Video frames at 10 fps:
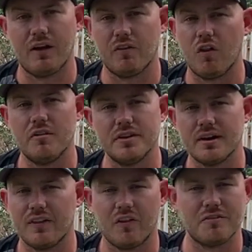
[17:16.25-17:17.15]
I love it.
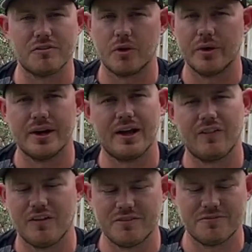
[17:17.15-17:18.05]
I love throwing it. I
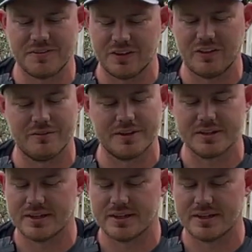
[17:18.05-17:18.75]
love the feel of it.